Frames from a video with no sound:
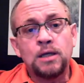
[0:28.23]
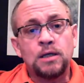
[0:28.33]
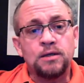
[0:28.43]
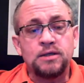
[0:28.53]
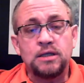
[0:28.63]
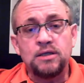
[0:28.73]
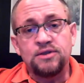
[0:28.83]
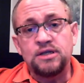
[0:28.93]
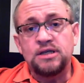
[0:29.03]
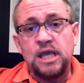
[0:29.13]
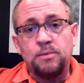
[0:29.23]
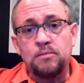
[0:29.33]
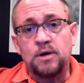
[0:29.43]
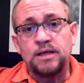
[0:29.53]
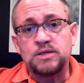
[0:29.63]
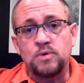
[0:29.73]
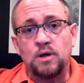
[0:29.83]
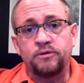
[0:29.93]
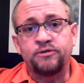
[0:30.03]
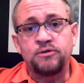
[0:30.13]
The other thing to keep in mind is we
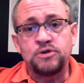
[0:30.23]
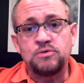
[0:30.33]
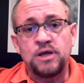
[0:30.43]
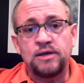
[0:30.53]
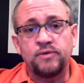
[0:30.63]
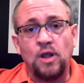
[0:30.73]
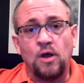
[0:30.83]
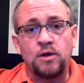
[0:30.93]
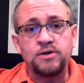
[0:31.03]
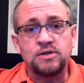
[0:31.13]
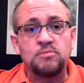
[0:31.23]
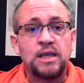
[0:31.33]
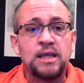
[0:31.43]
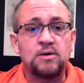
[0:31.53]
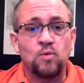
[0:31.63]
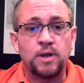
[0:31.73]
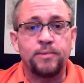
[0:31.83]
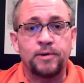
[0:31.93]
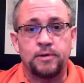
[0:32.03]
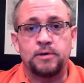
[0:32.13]
also do have an on-demand
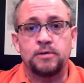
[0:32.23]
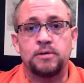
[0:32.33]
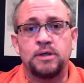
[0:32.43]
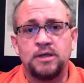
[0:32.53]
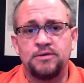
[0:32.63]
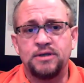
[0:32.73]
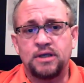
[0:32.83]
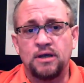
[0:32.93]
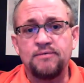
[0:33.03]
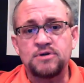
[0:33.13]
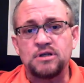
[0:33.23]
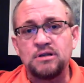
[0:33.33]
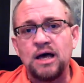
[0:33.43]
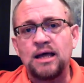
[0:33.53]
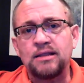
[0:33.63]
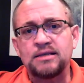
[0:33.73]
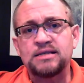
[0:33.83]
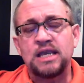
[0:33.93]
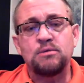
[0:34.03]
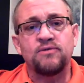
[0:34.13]
webinar. It covers a lot of the
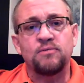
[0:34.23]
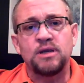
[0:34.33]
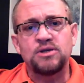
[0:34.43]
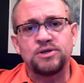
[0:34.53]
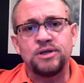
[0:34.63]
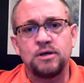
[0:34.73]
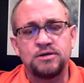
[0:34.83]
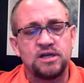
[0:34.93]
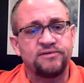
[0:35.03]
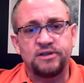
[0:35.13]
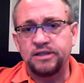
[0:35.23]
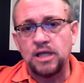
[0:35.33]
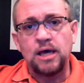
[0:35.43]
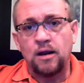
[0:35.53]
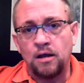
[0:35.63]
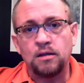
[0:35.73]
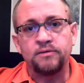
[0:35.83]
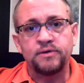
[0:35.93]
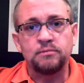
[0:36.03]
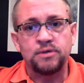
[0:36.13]
same information here, definitely not all
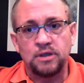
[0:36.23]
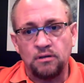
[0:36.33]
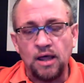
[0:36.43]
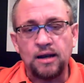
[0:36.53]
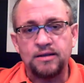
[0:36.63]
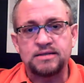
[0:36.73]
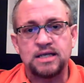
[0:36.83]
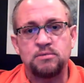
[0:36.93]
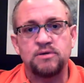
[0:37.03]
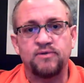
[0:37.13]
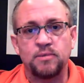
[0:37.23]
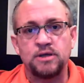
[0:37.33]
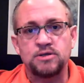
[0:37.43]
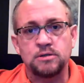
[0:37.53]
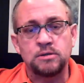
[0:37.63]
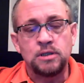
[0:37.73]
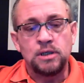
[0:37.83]
of it, but a lot of the same information.